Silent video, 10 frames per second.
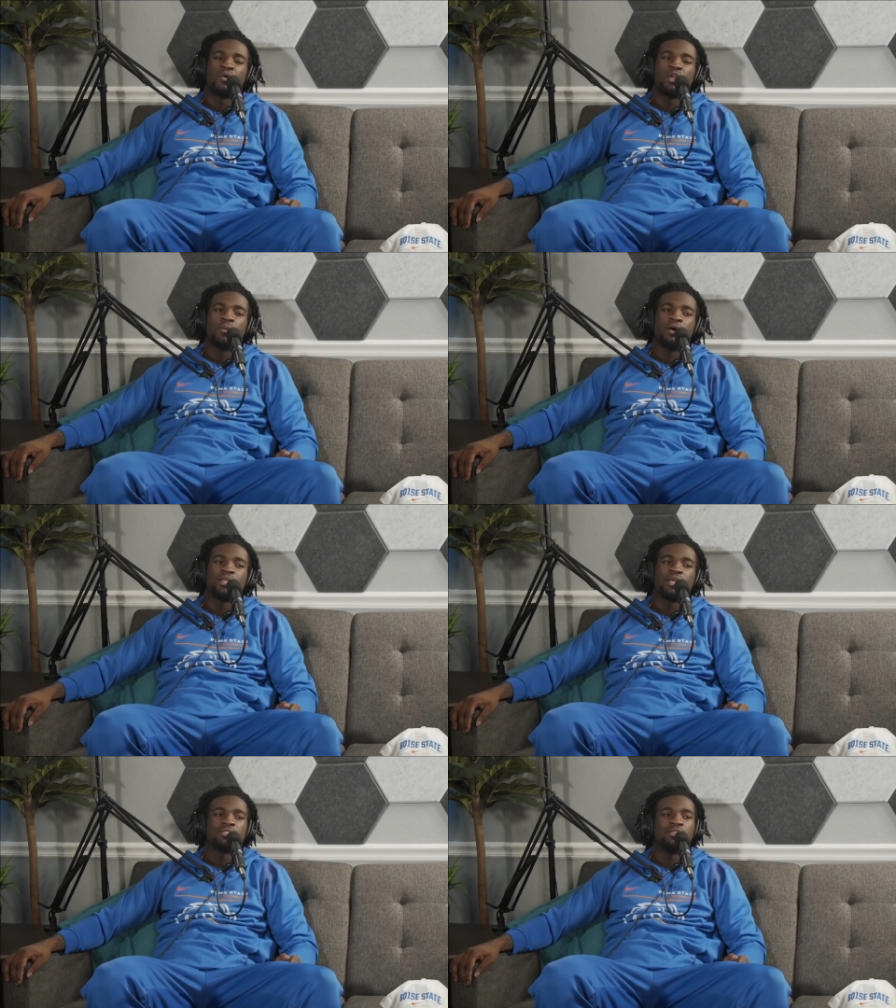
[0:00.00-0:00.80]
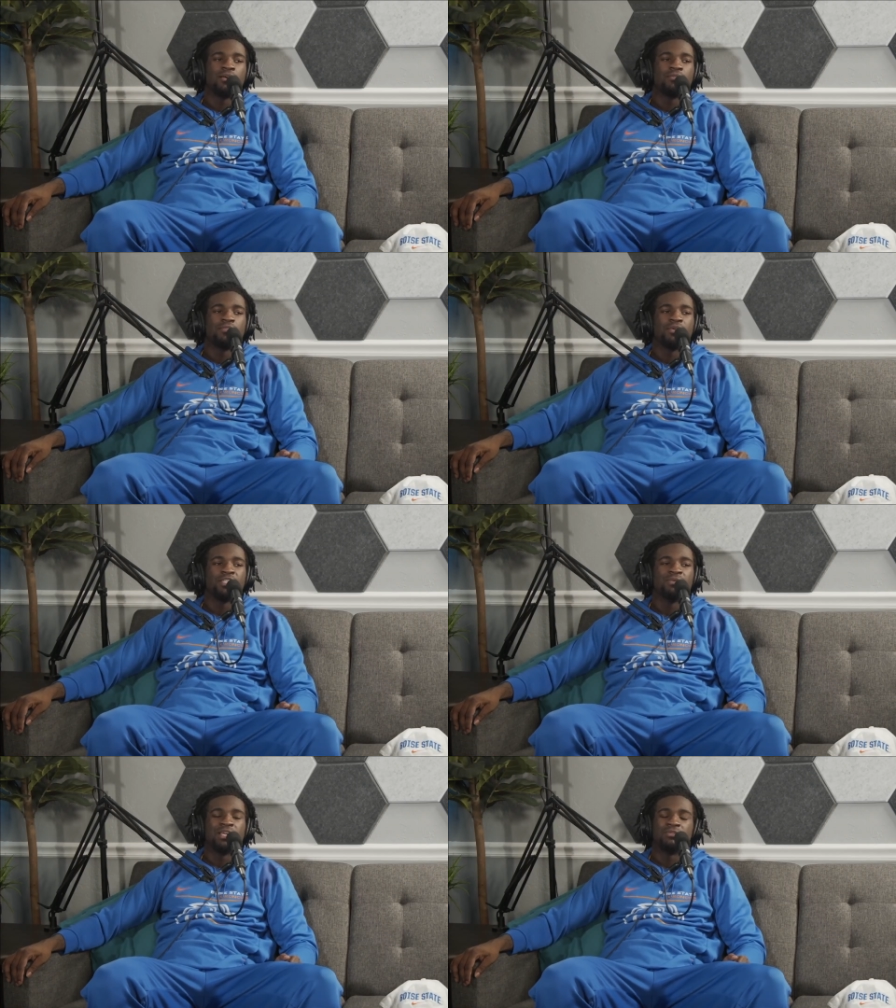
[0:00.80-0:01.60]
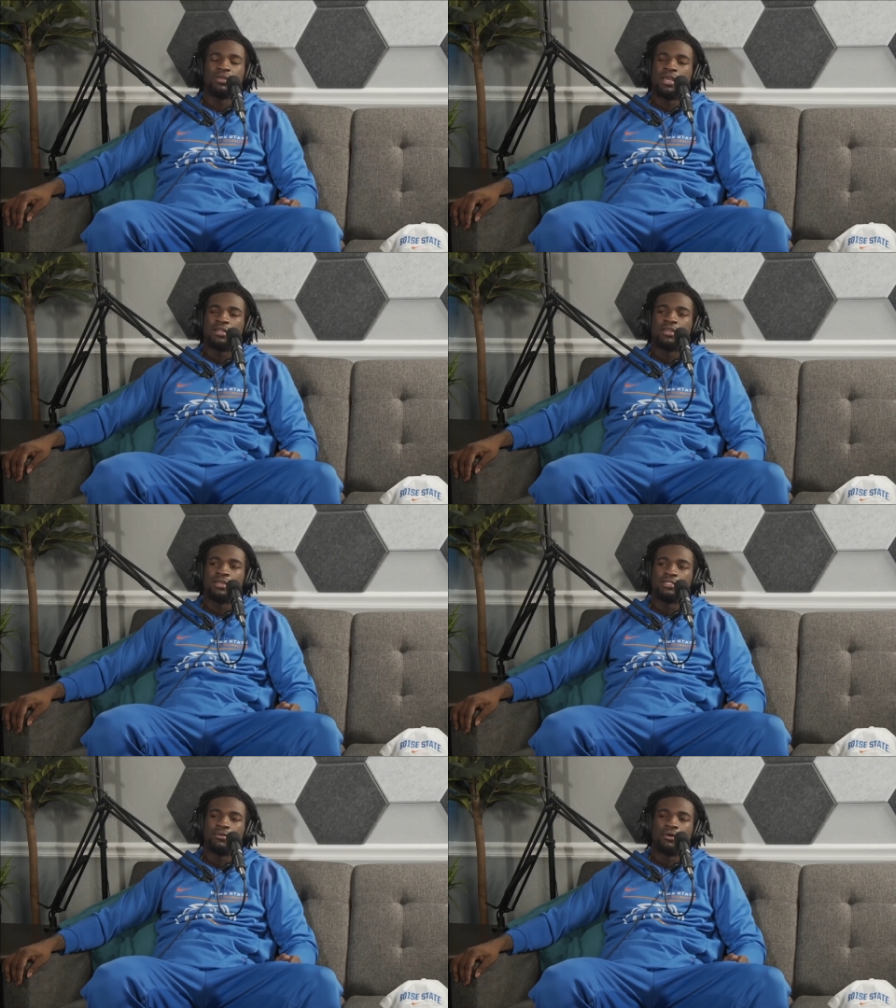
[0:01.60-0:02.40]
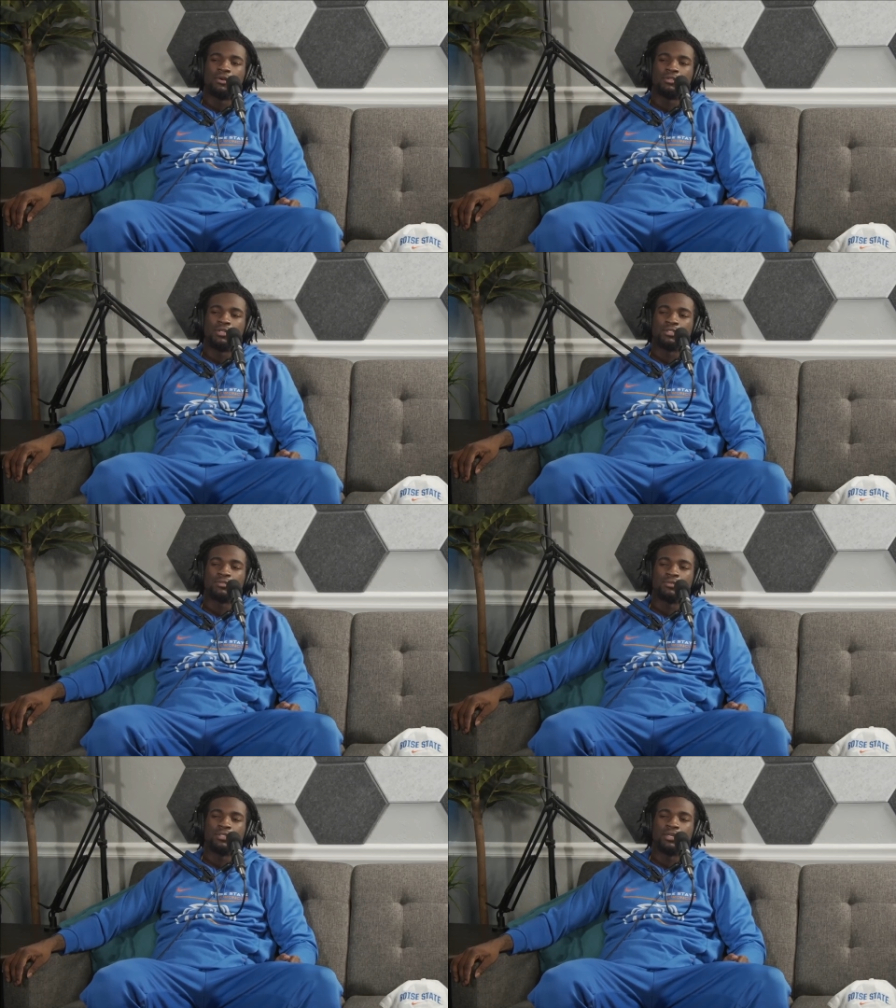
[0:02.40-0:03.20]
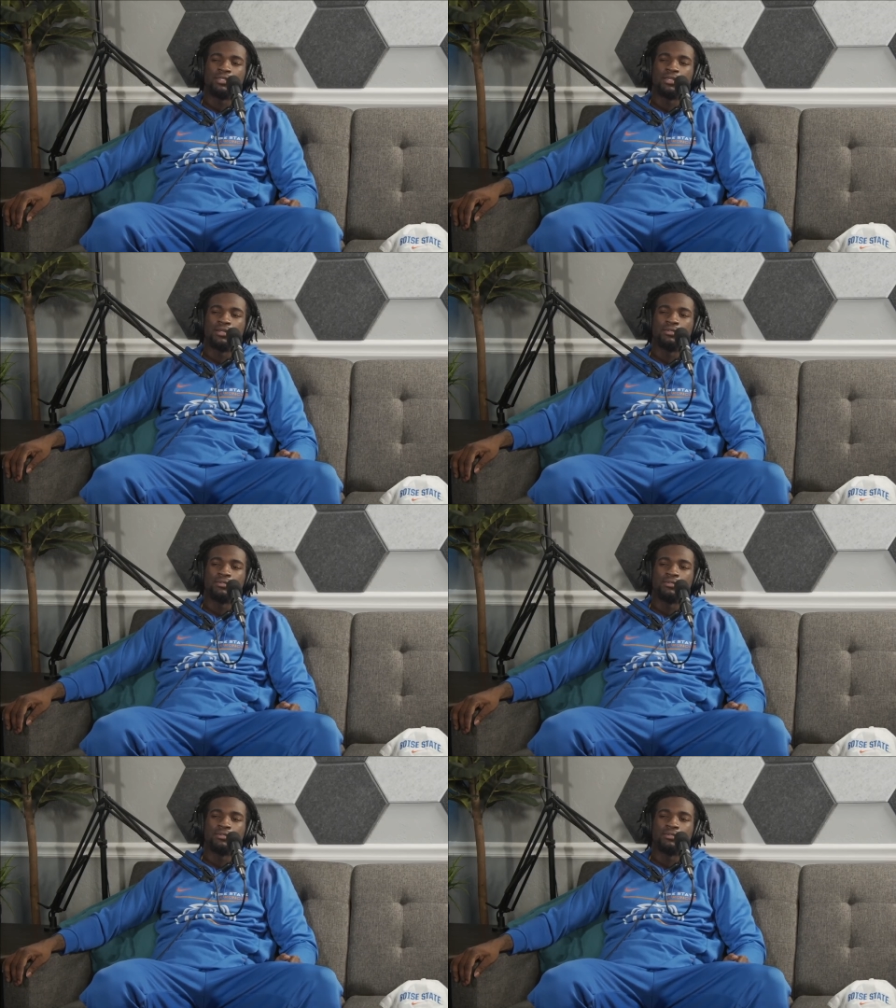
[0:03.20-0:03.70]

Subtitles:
worry about that stuff is because we had kids that were also at schools like that.